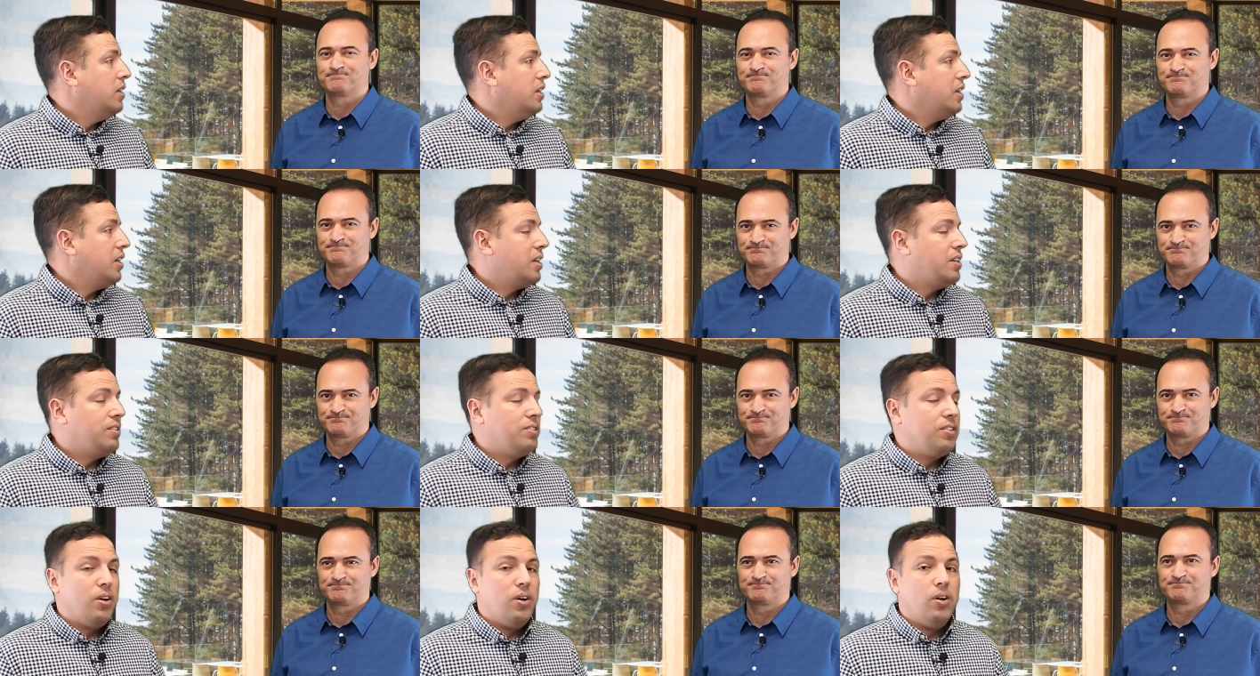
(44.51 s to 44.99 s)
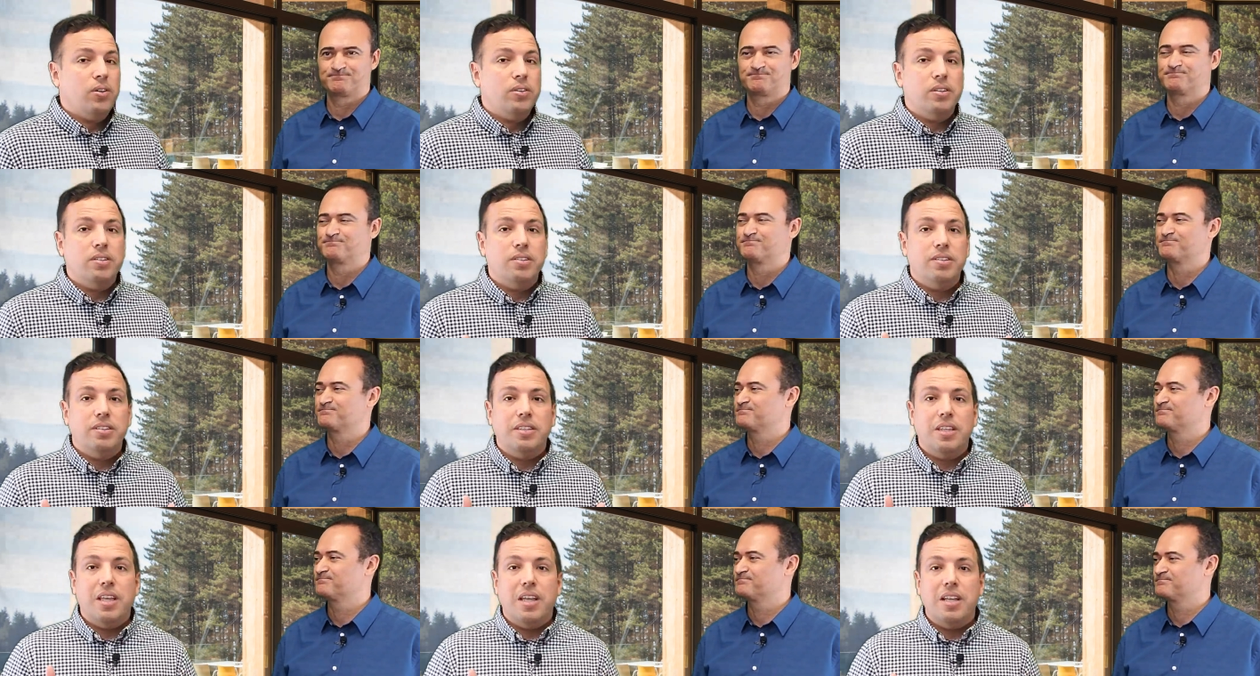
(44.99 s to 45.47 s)
Speaker 1: is
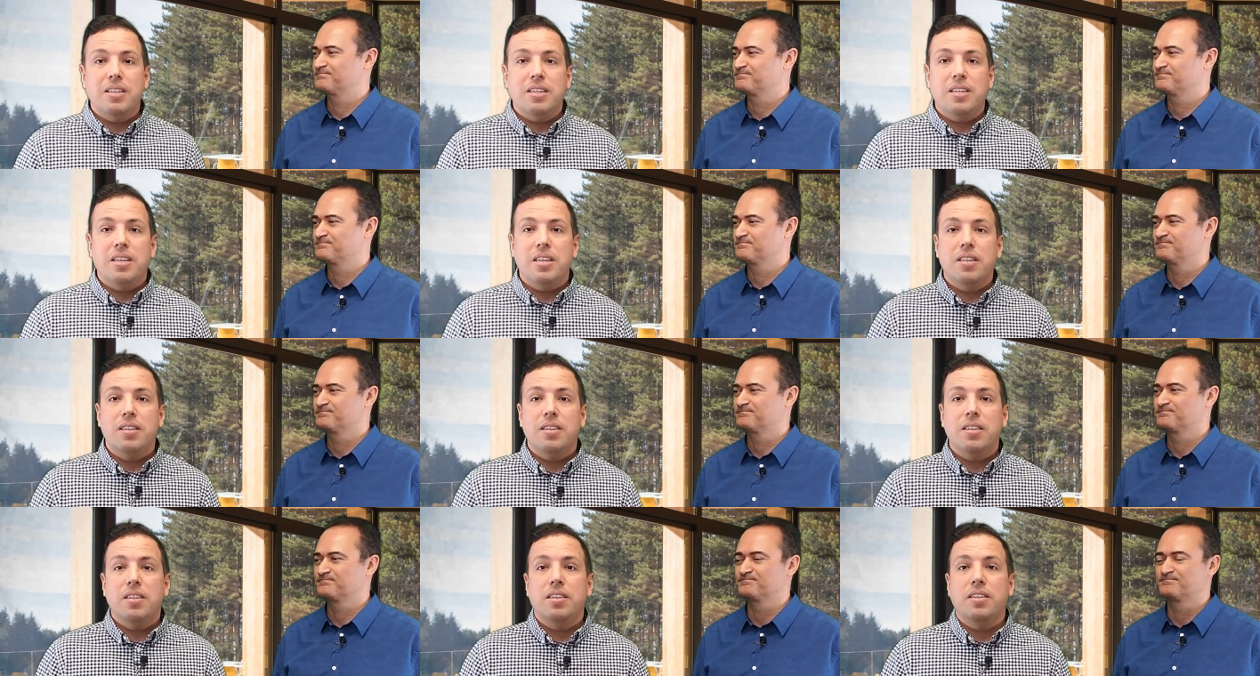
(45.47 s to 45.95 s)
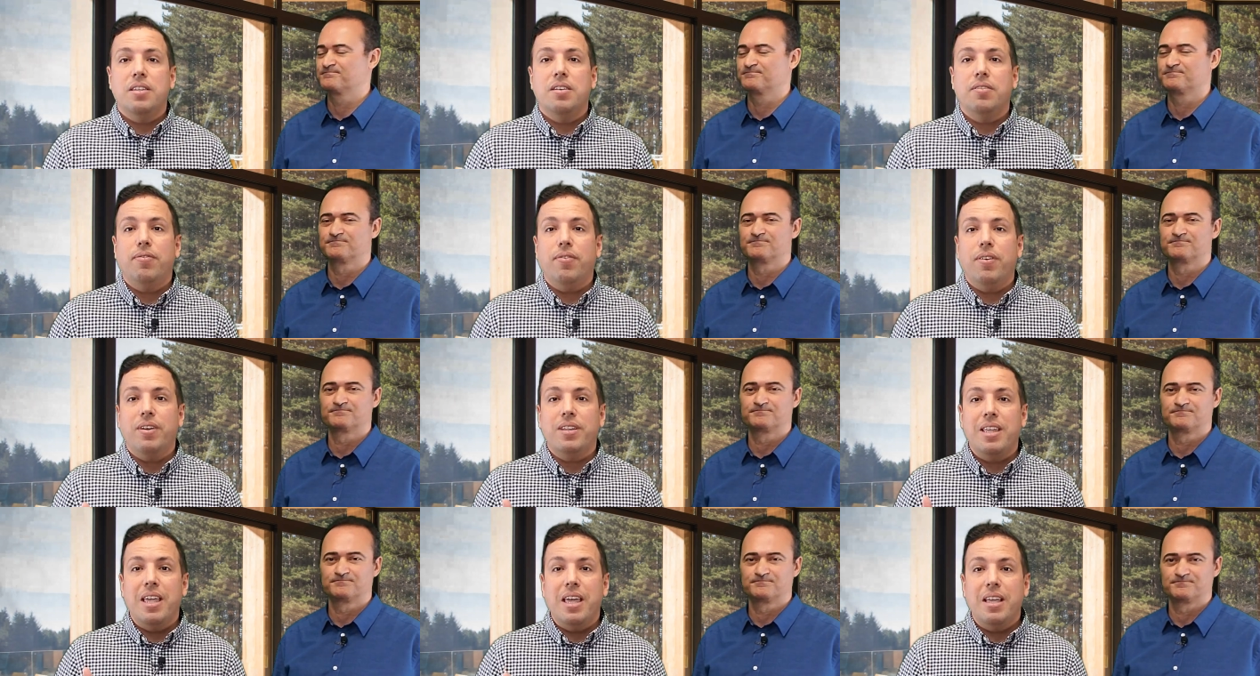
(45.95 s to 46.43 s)
understanding the
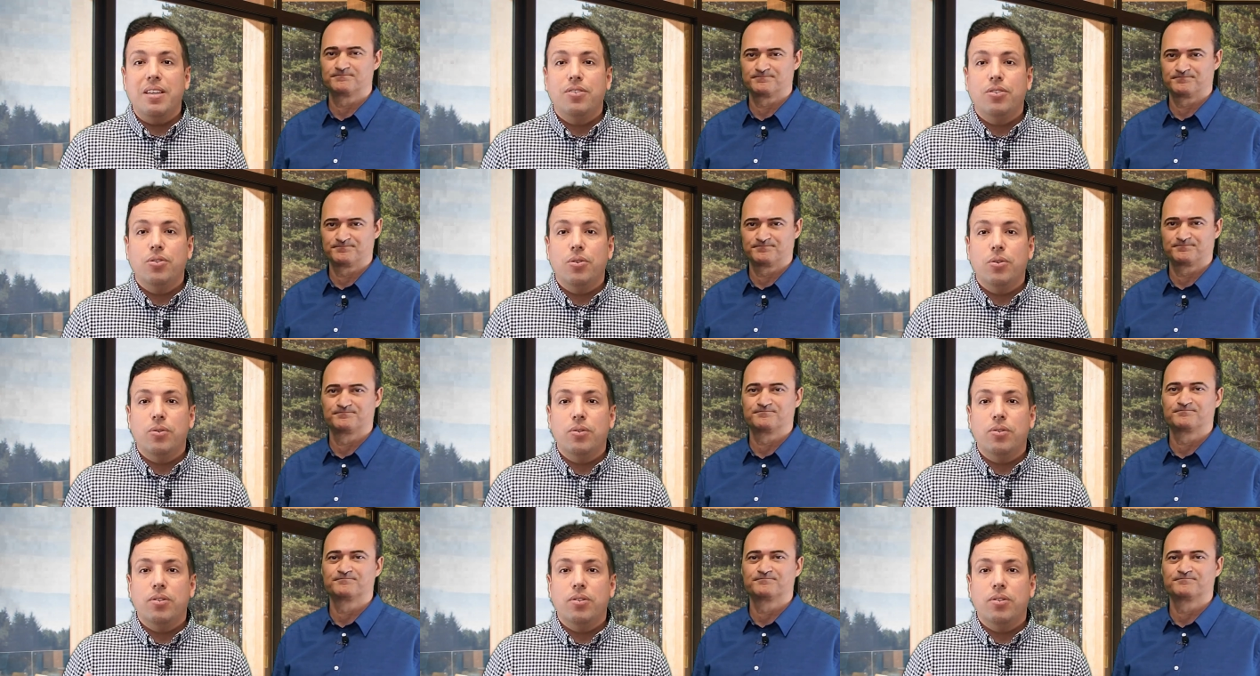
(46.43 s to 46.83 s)
financial